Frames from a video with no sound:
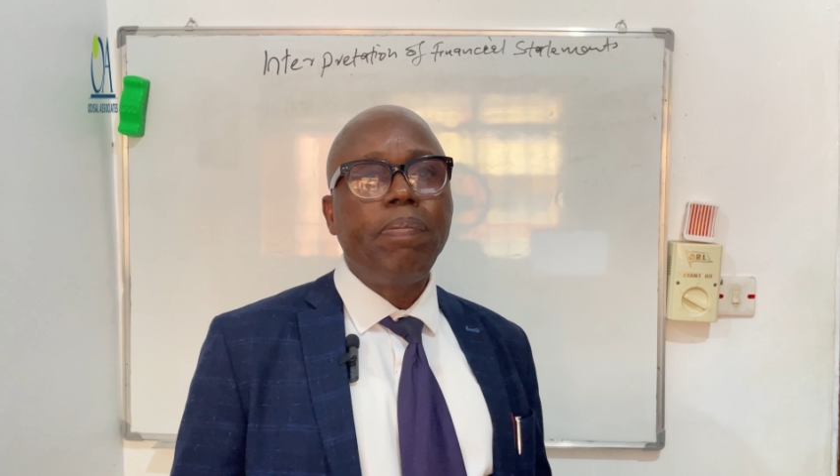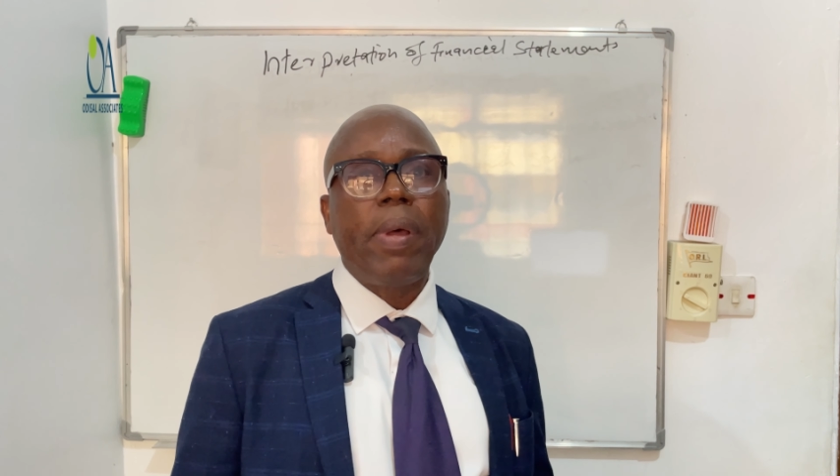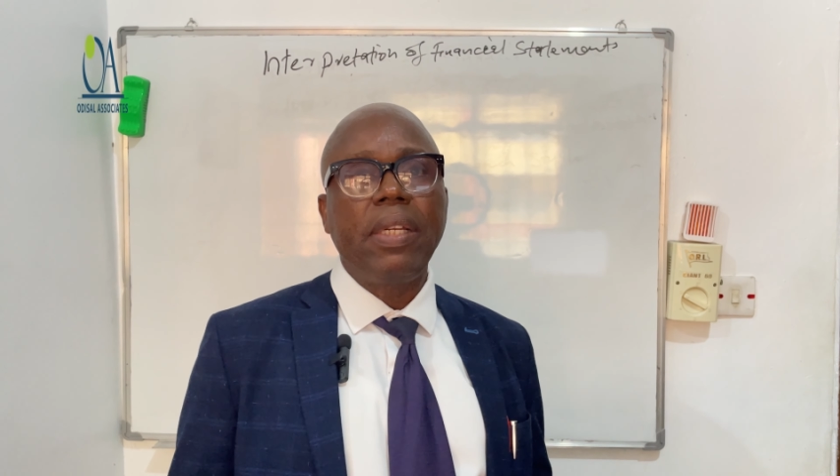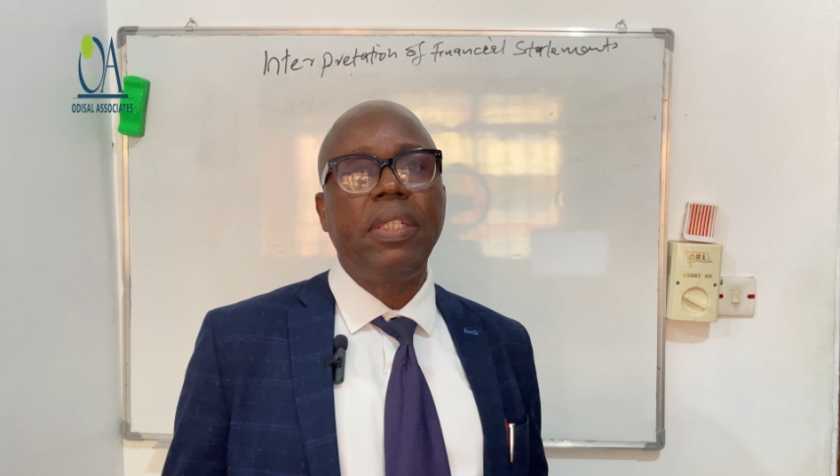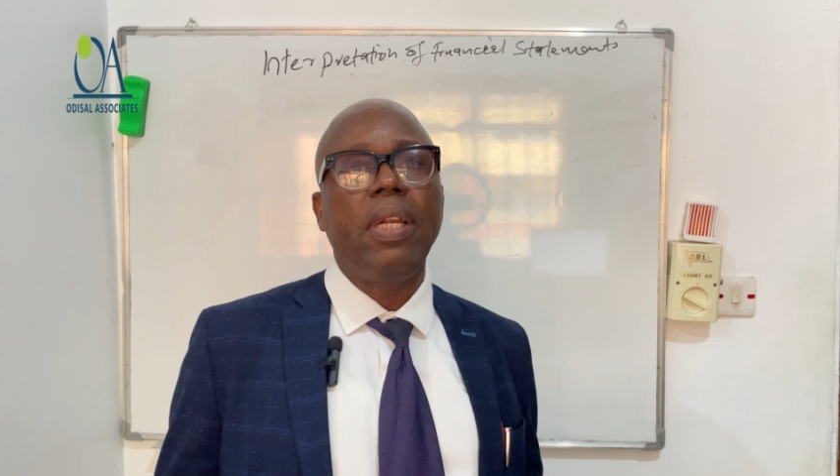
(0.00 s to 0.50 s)
per
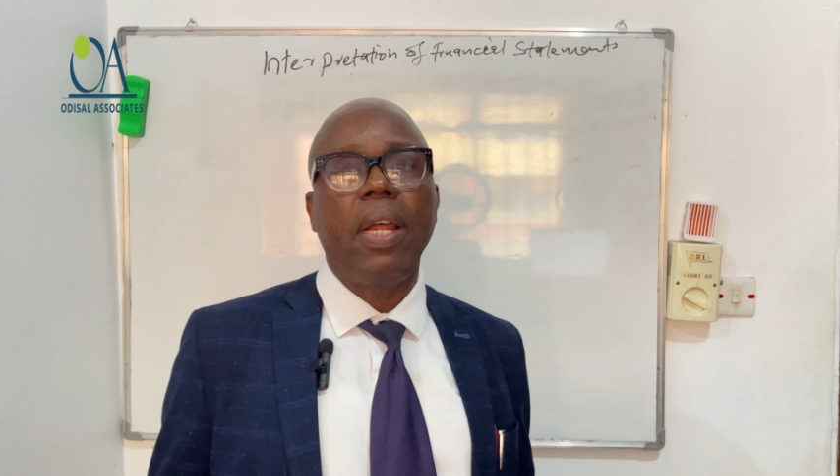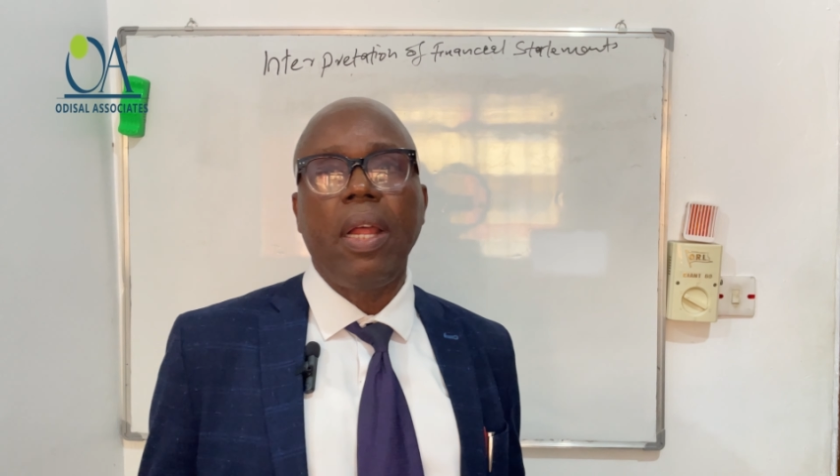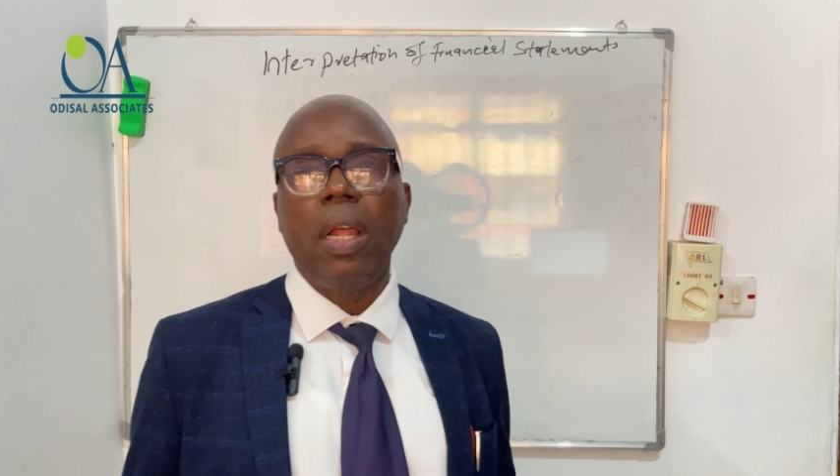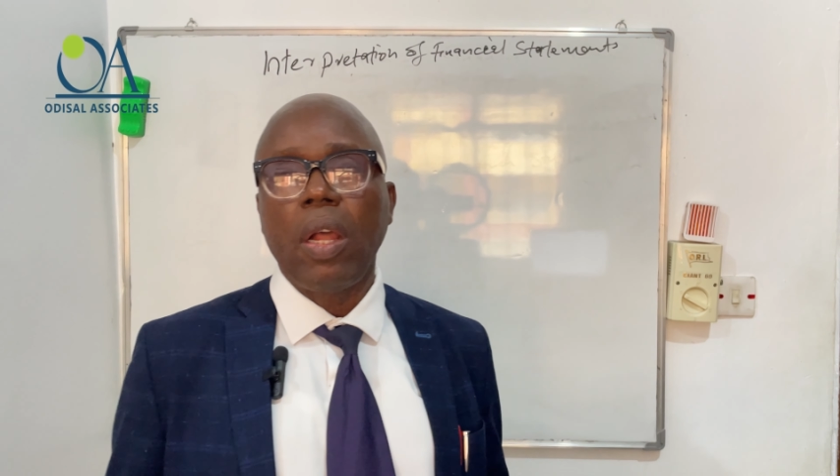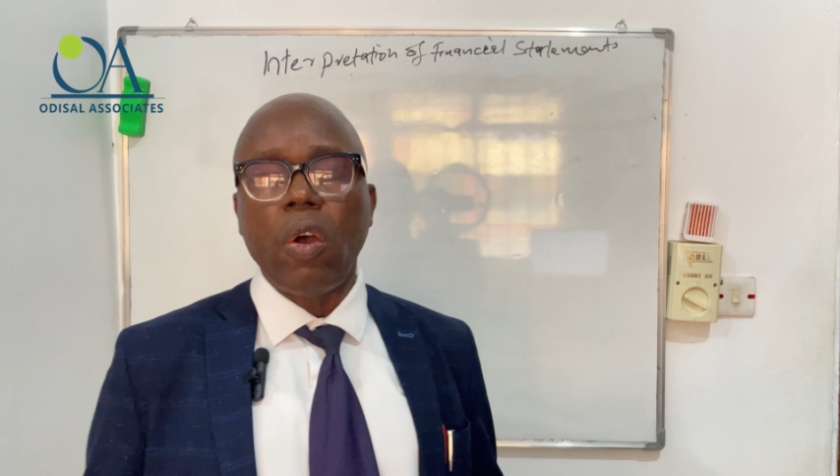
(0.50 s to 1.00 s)

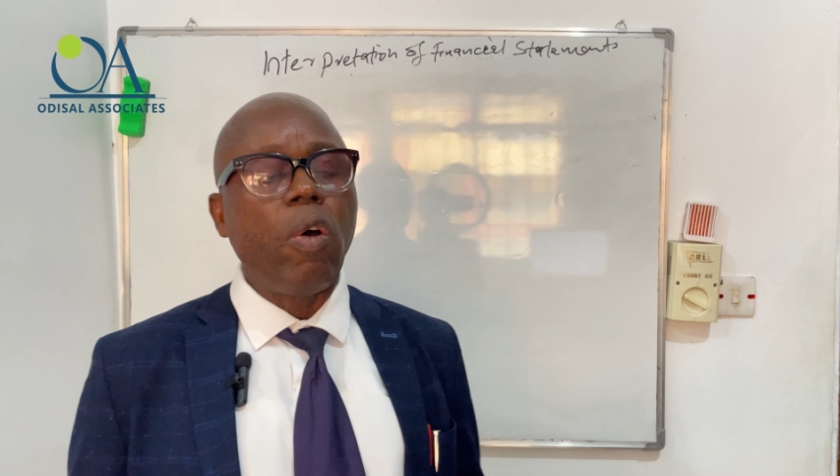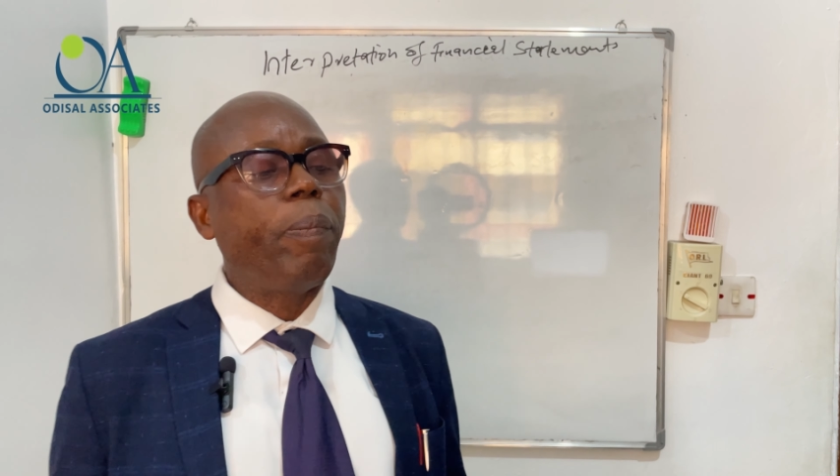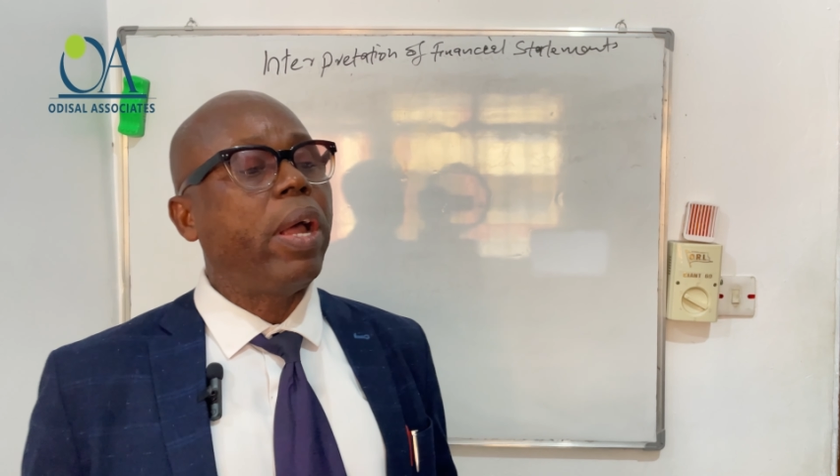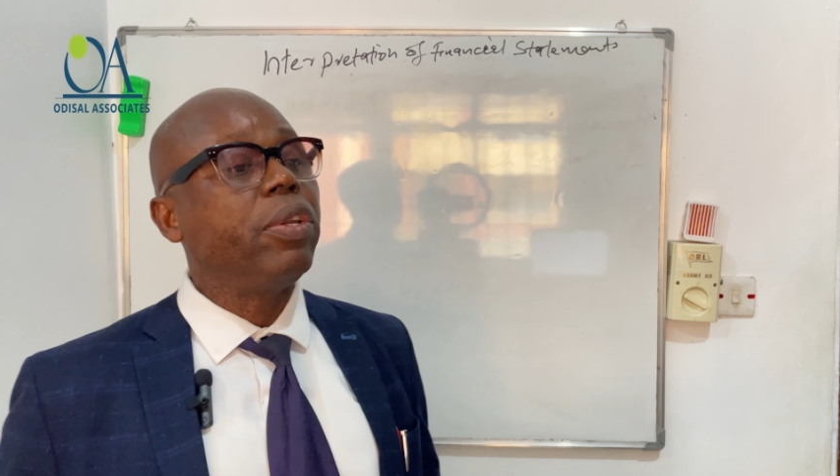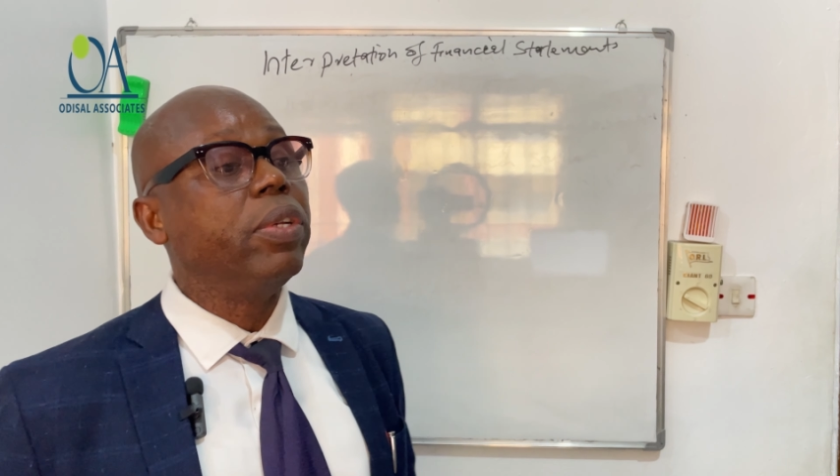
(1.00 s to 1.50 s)
share or
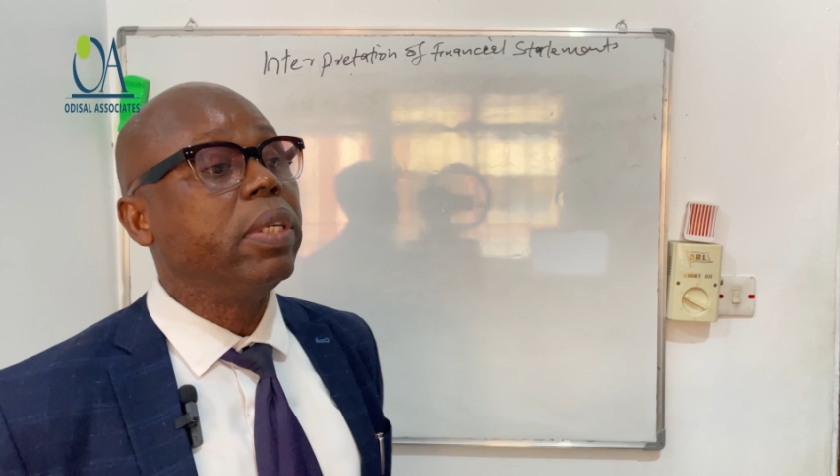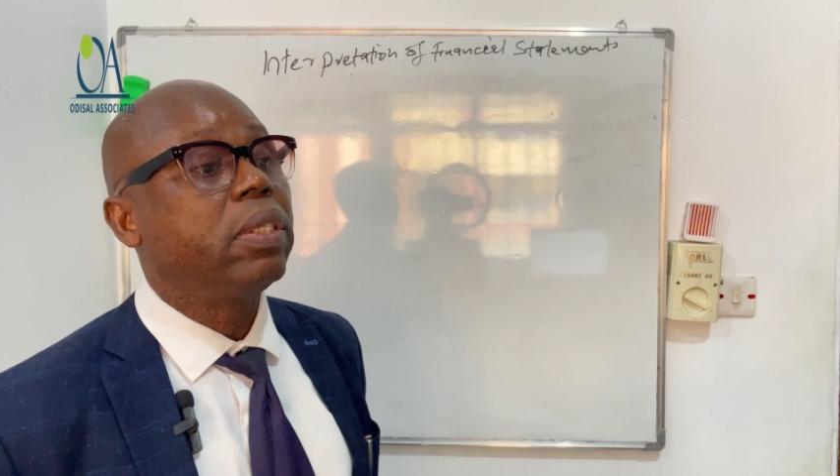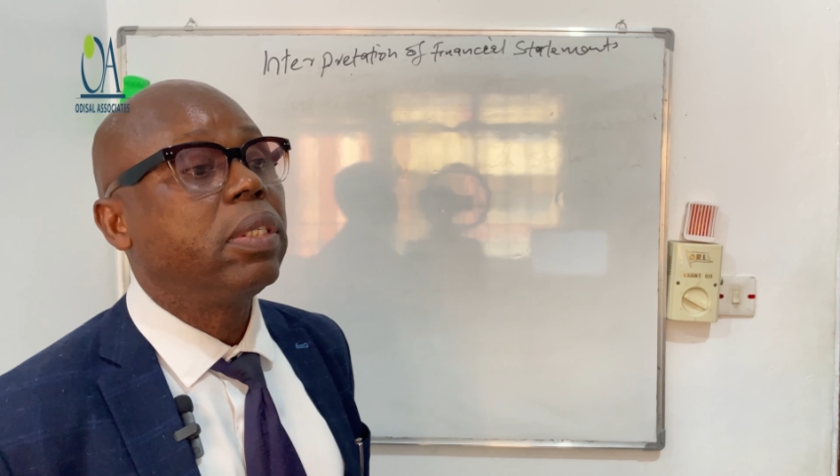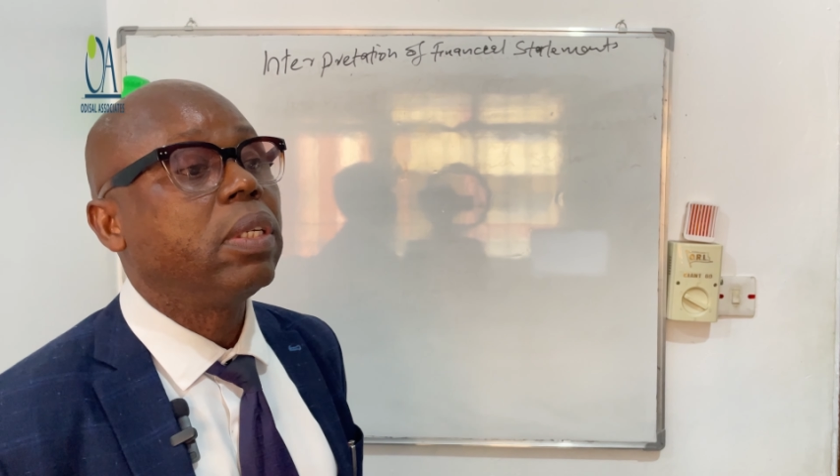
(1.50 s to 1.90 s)
per unit.